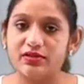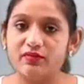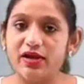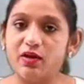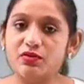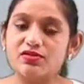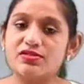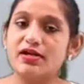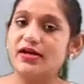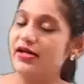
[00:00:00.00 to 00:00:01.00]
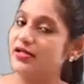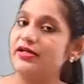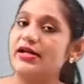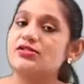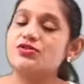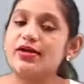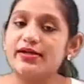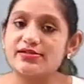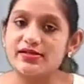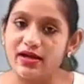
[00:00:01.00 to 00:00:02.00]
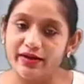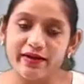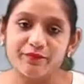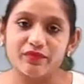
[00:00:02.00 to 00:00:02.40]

We have to study it in the next slide.